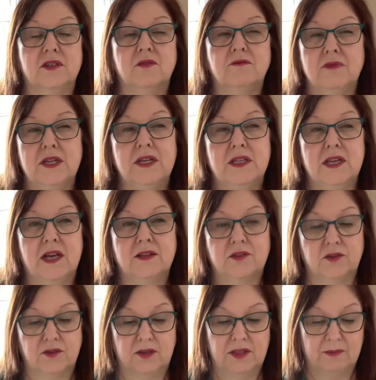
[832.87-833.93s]
don't need the
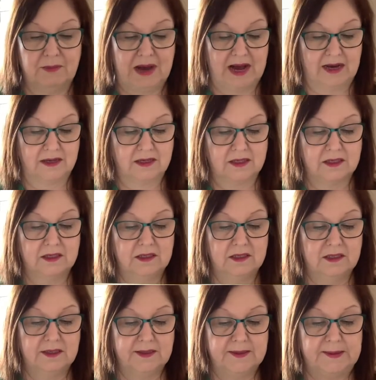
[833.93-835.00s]
extra in the back.
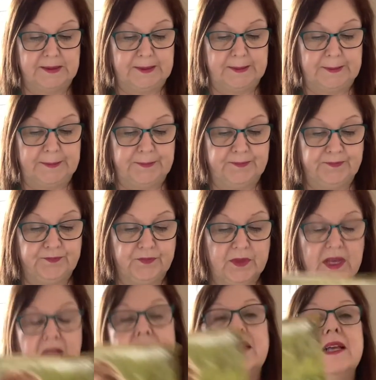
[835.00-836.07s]

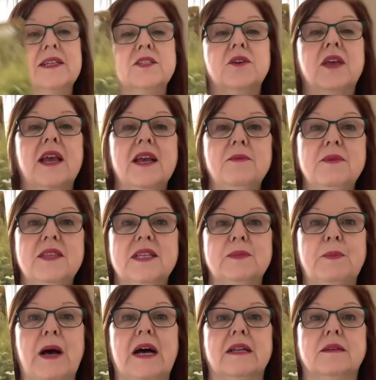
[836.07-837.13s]
And that's okay with
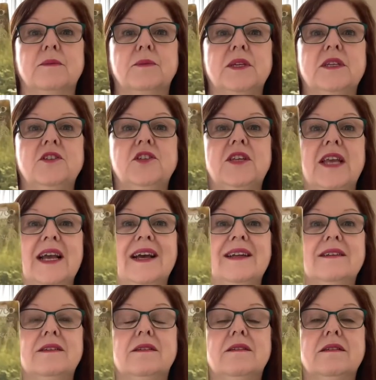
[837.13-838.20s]
this pattern because you
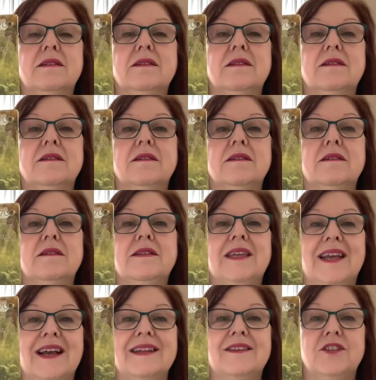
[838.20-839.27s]
can
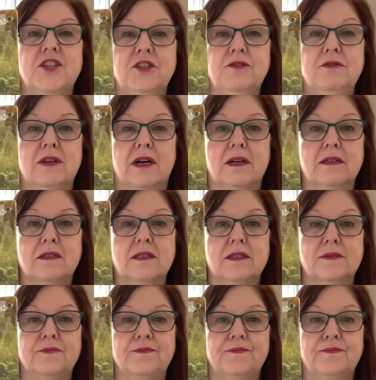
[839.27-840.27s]
do that.